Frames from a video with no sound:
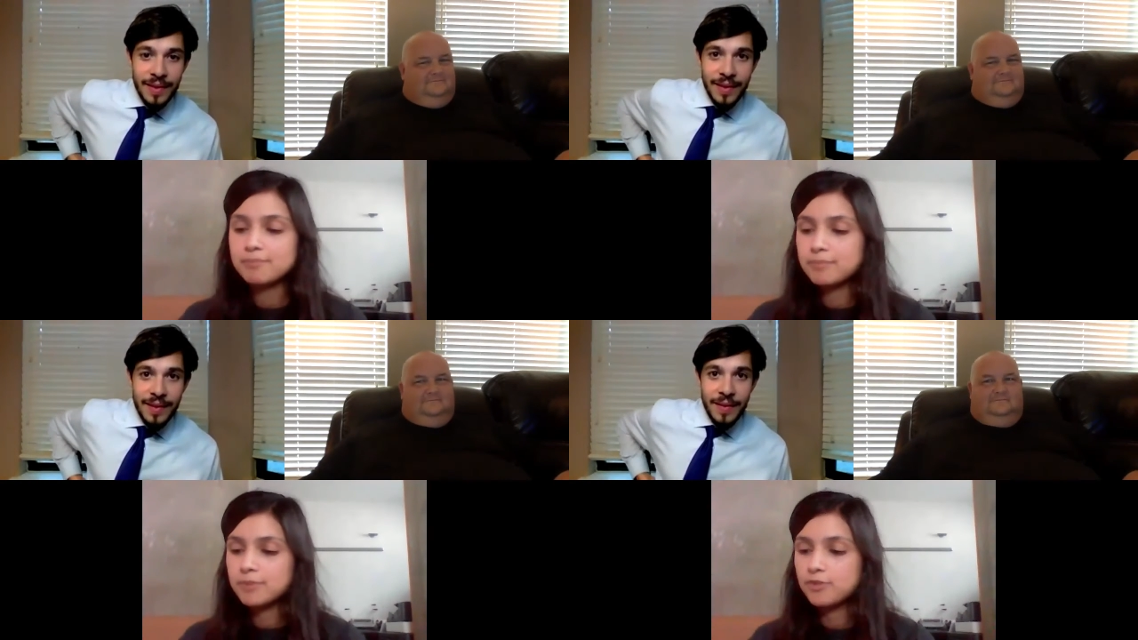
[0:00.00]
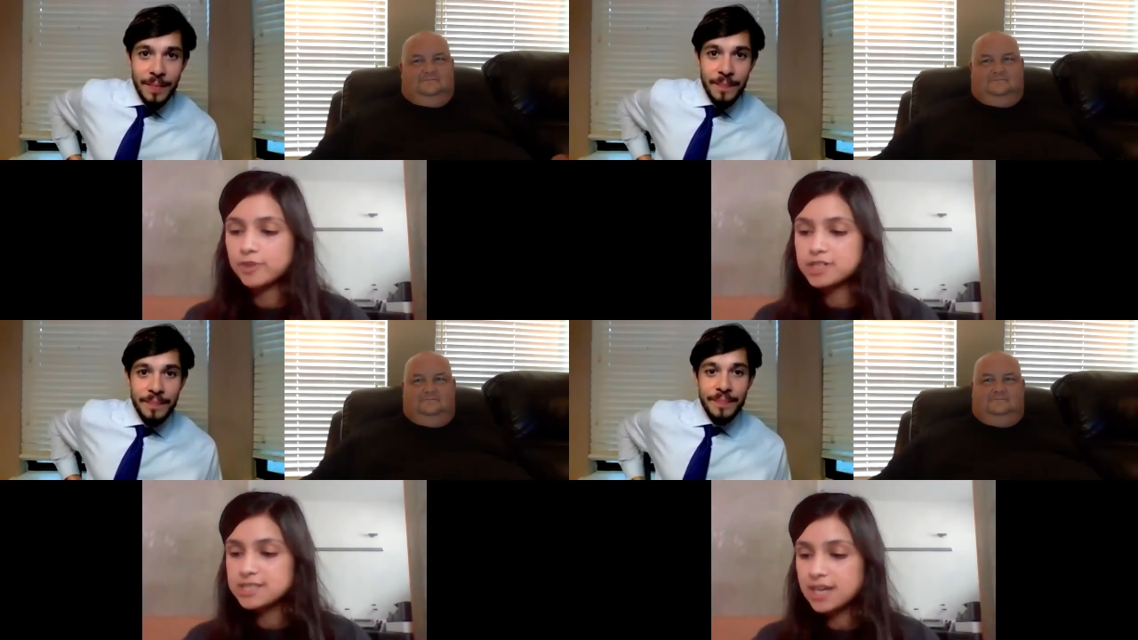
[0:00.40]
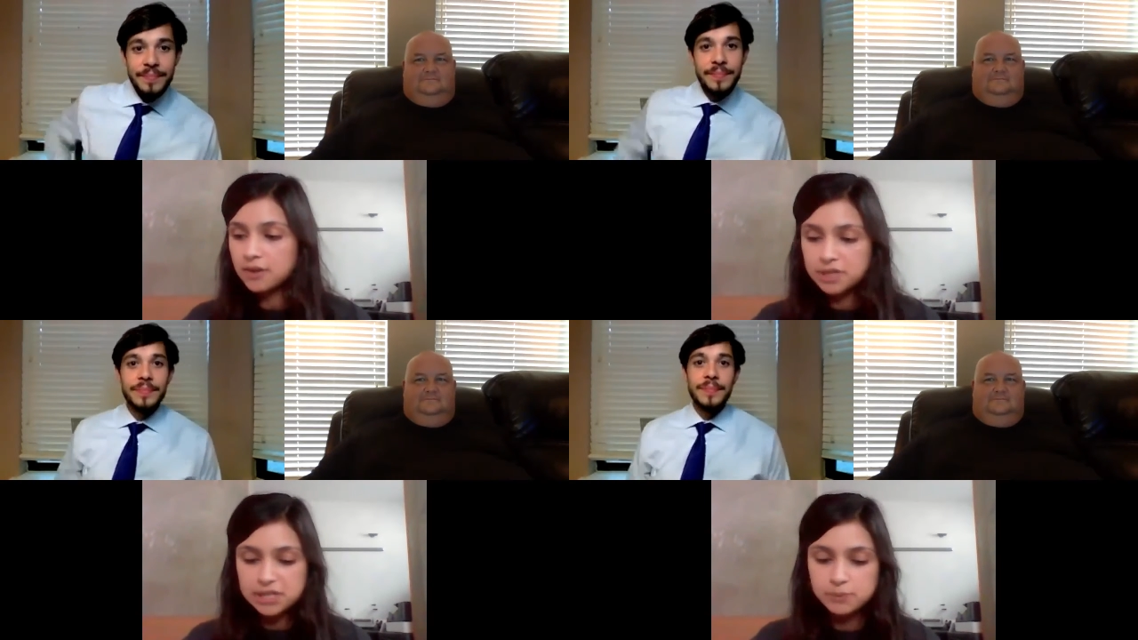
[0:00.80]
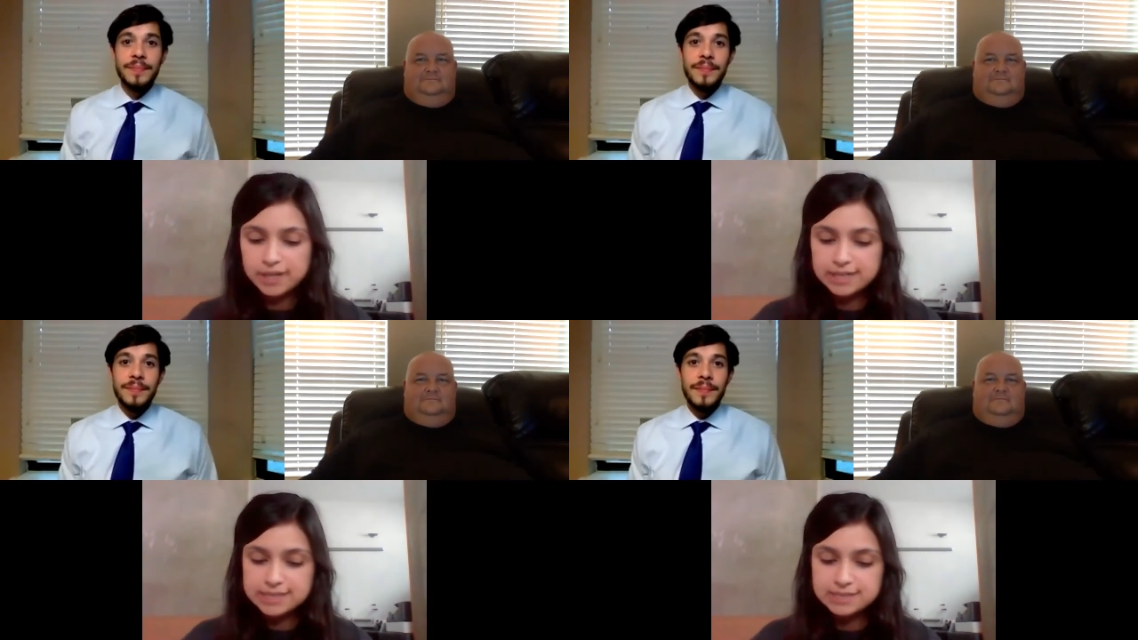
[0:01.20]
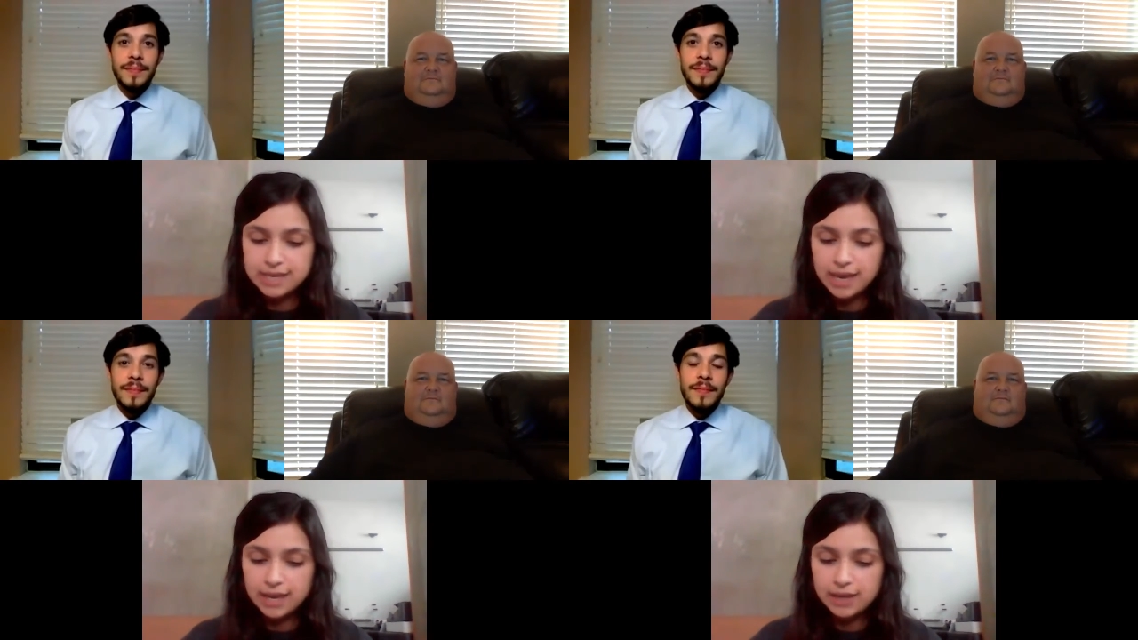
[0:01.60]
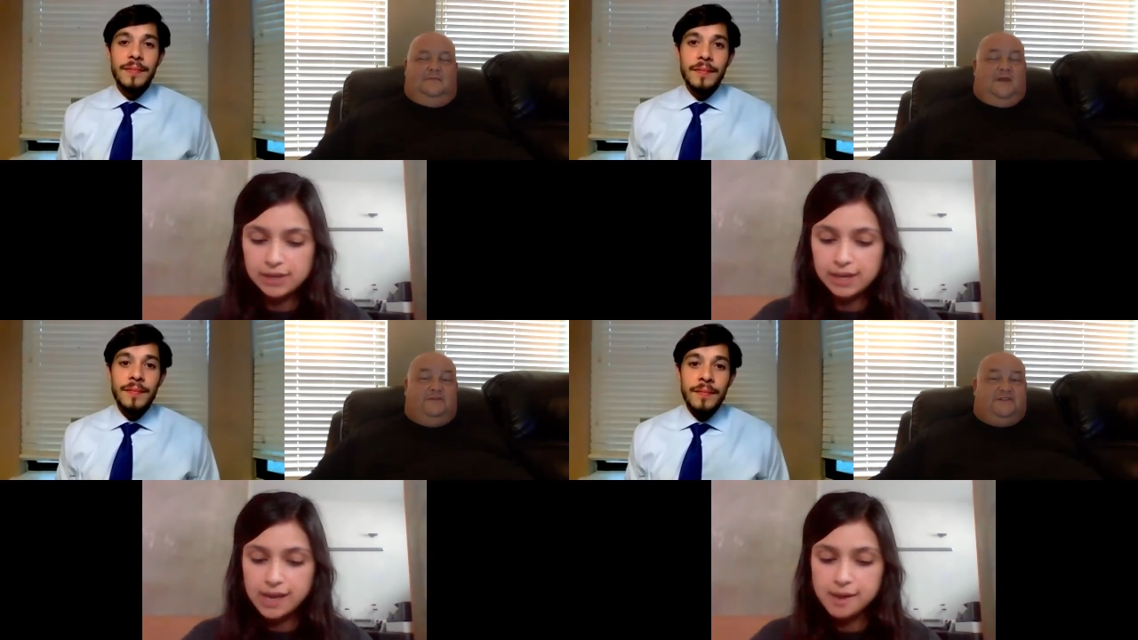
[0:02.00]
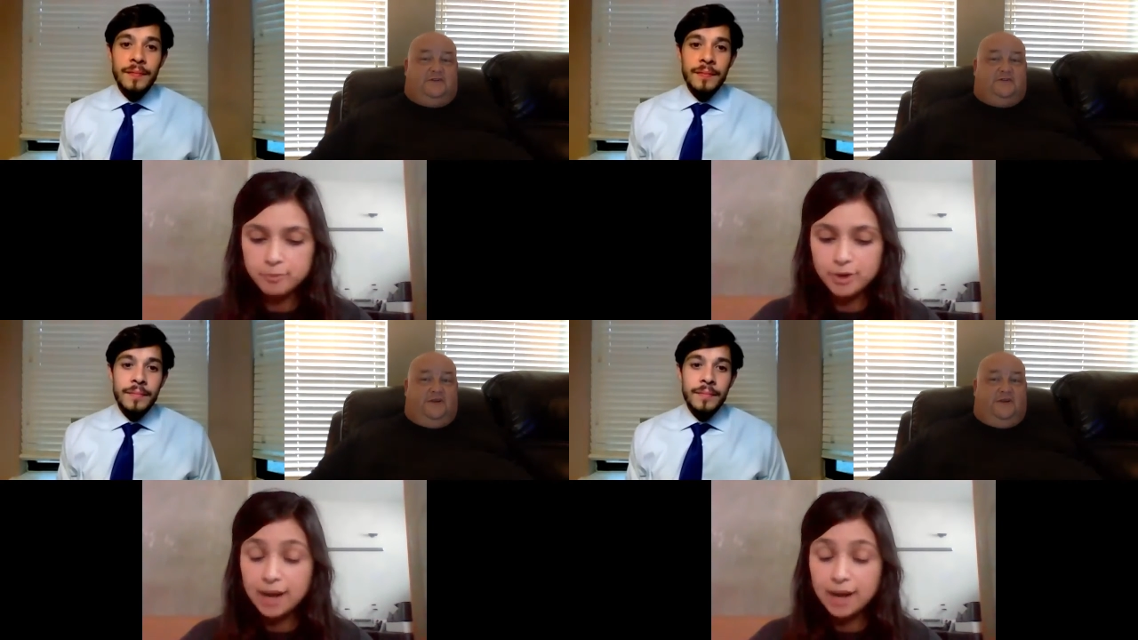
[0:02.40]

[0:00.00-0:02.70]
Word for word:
Speaker 1: The first thing I really wanted to say. Um, so 20